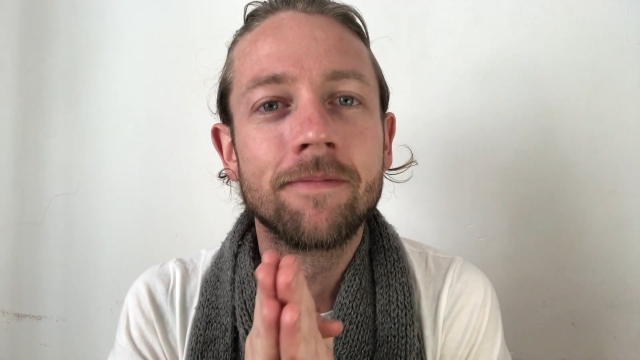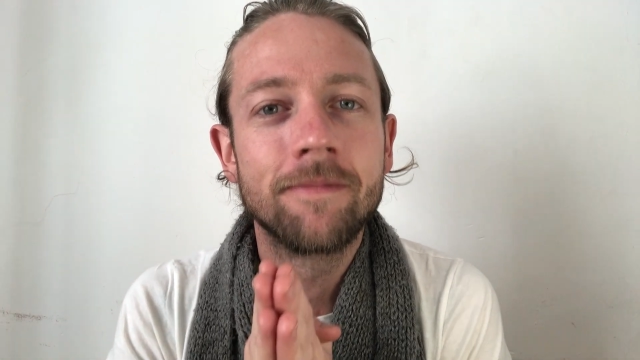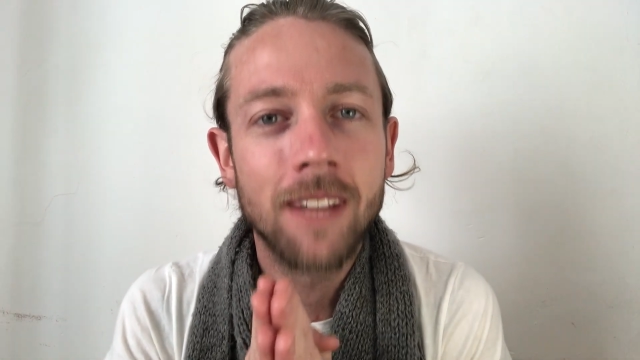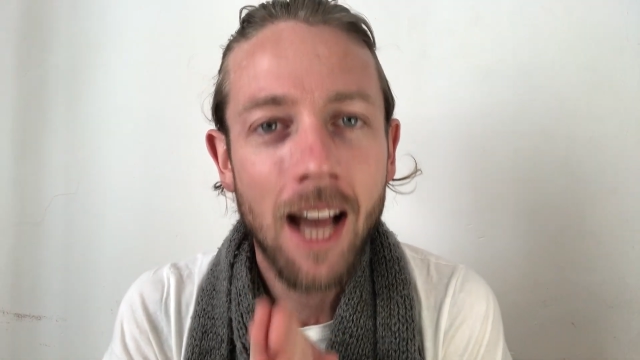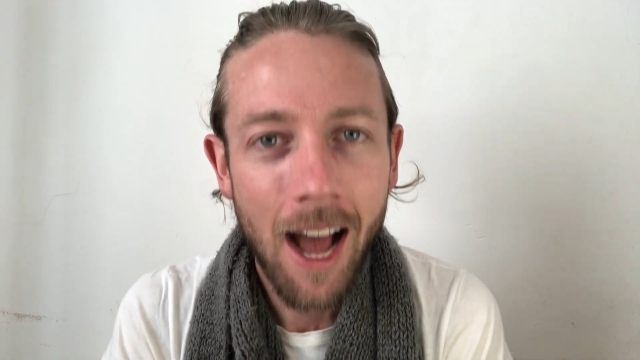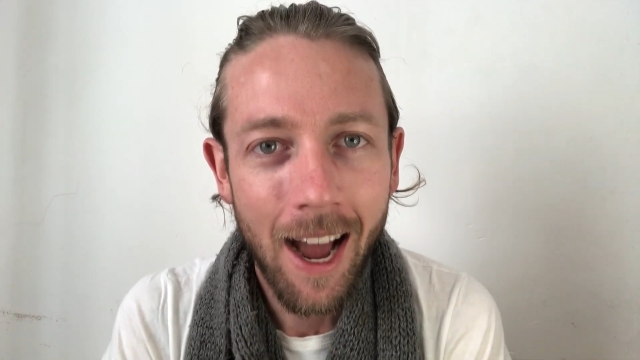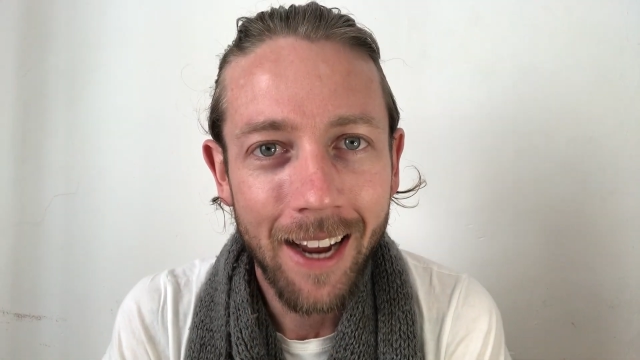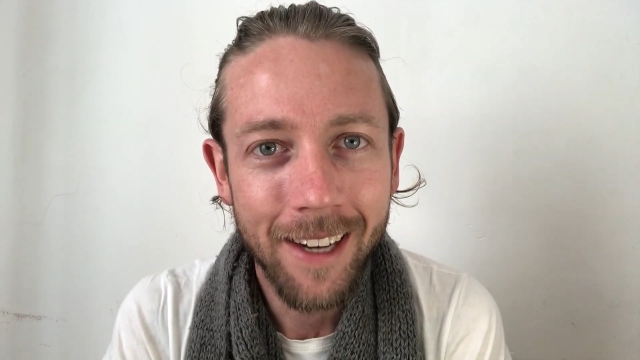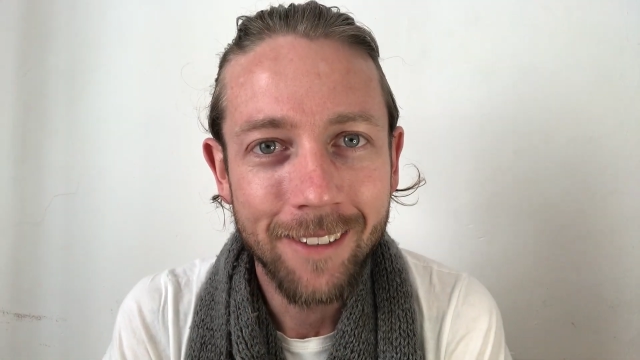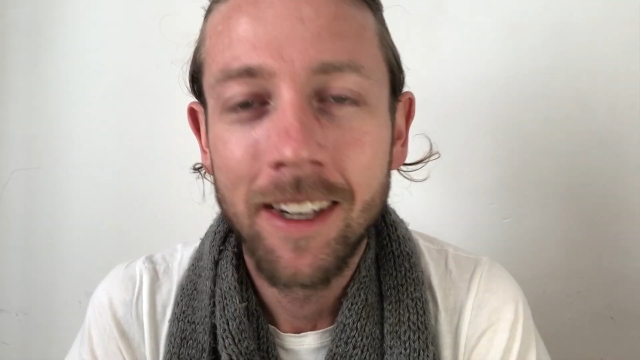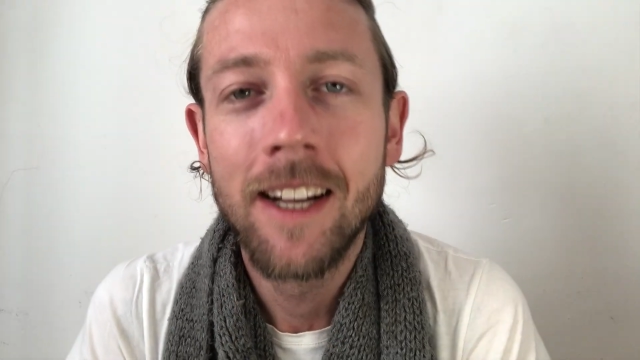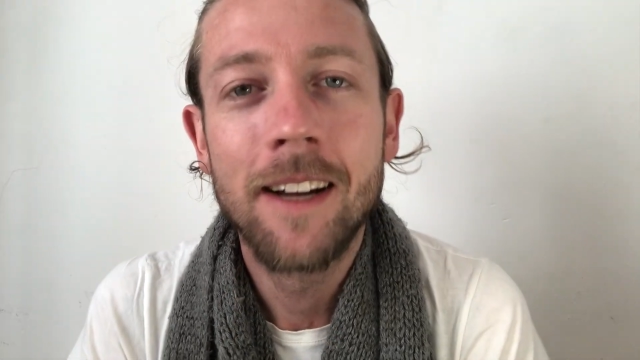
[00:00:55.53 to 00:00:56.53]
hi.
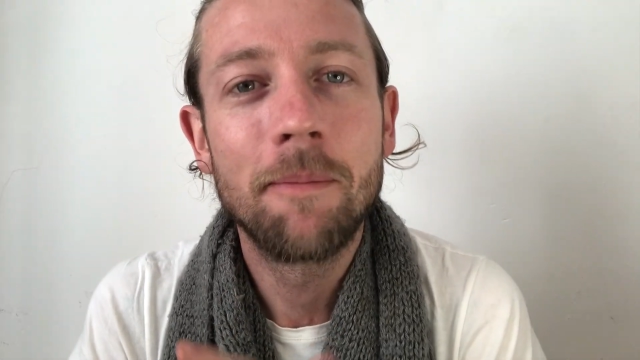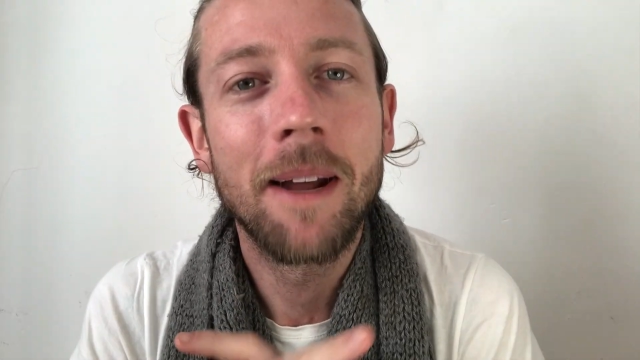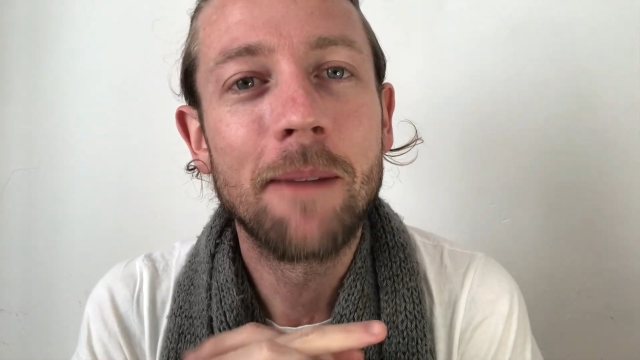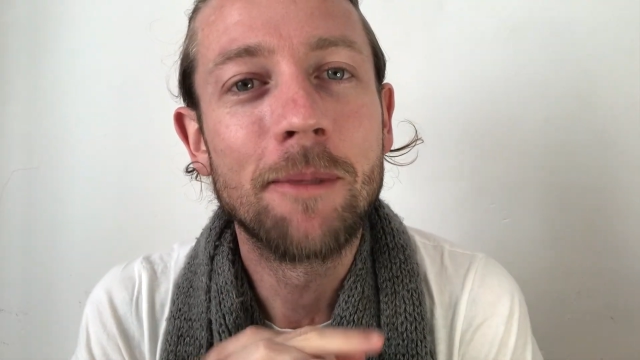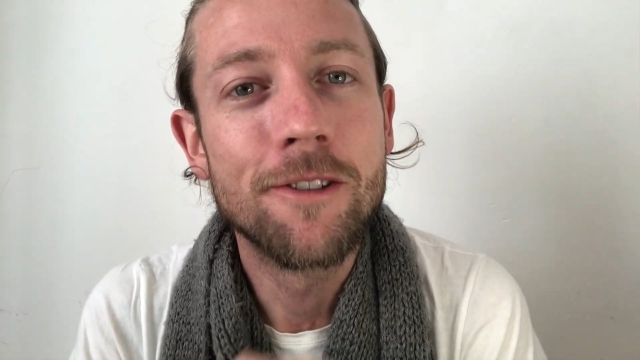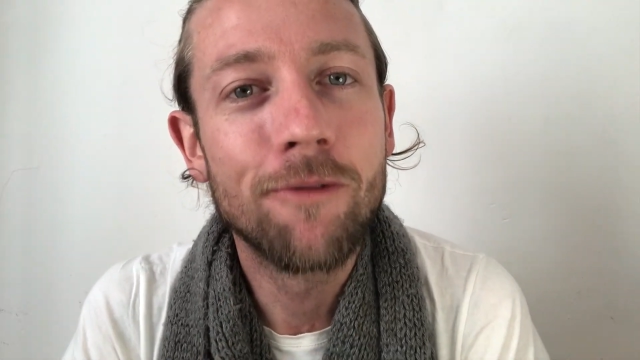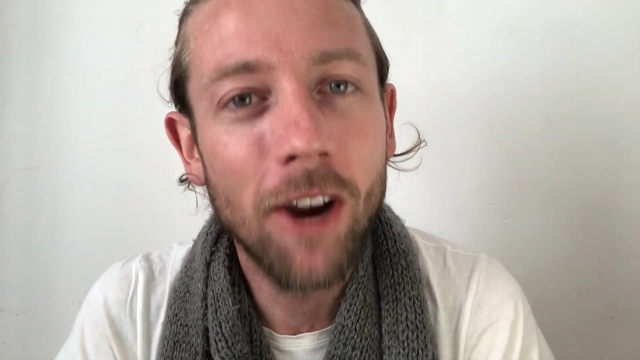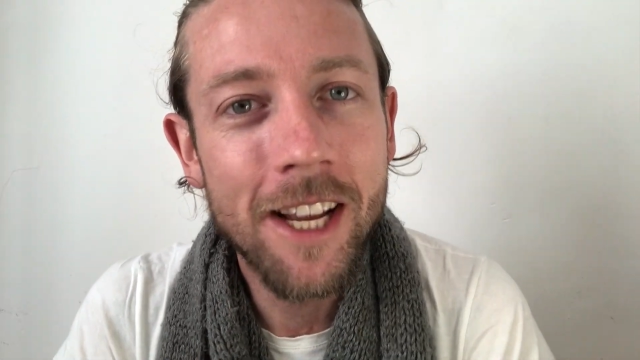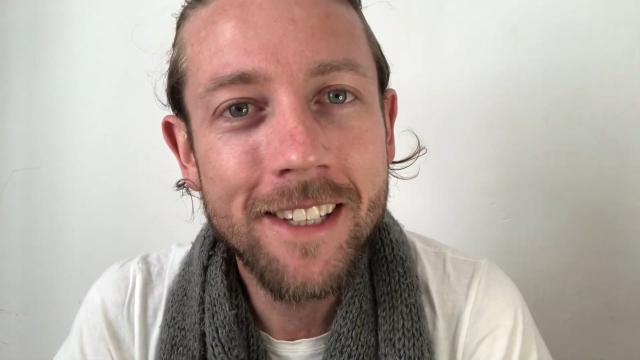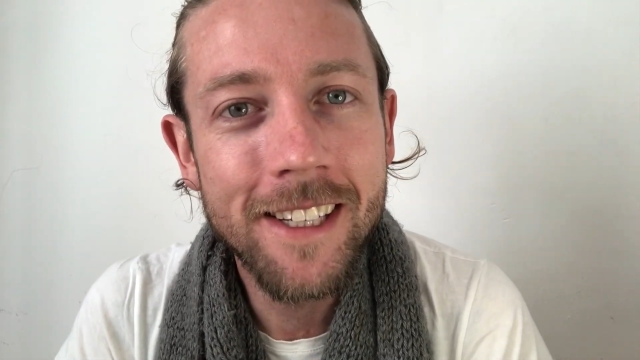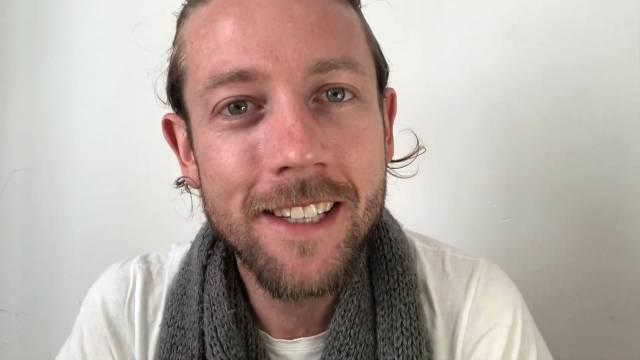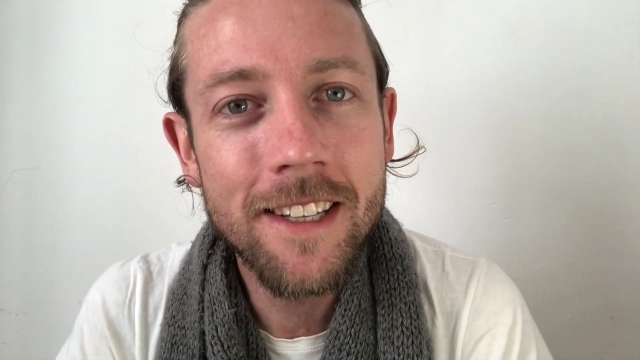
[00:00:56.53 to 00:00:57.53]
My name is
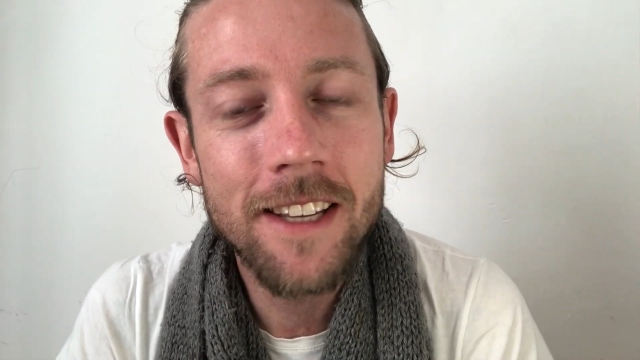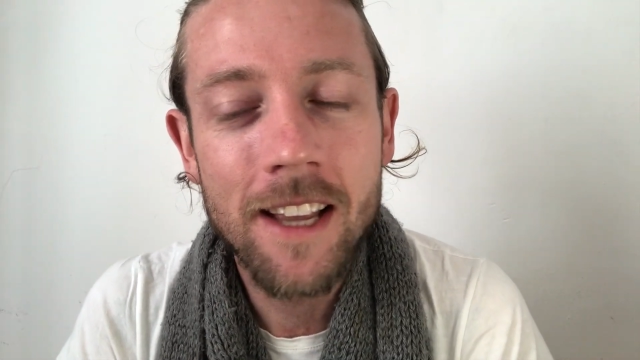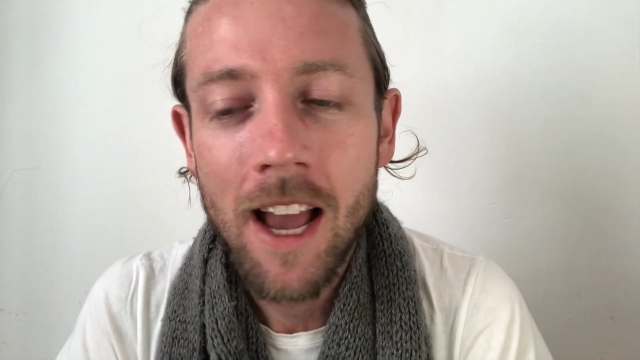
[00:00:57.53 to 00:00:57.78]
Francis.